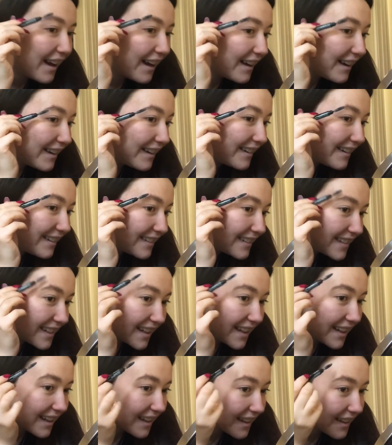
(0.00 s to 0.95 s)
Oh
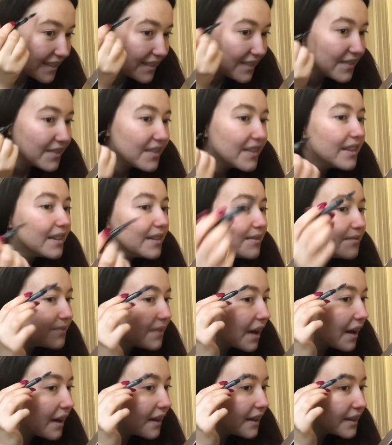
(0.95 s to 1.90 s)
dear.
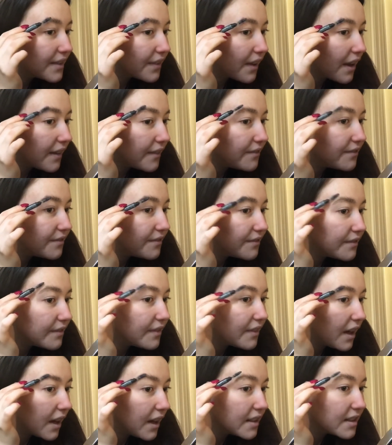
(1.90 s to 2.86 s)
But it's fine.
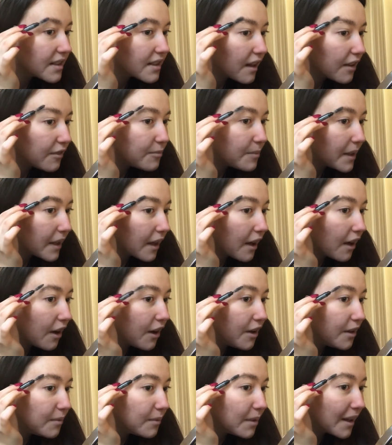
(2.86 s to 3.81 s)
I just love being at
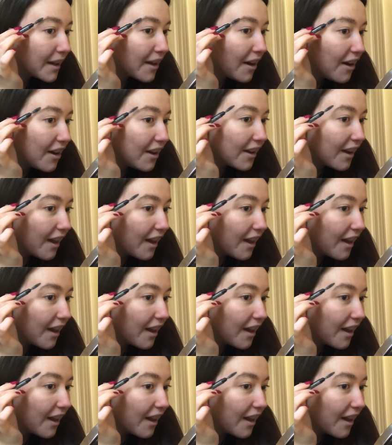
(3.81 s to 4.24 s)
home, I can't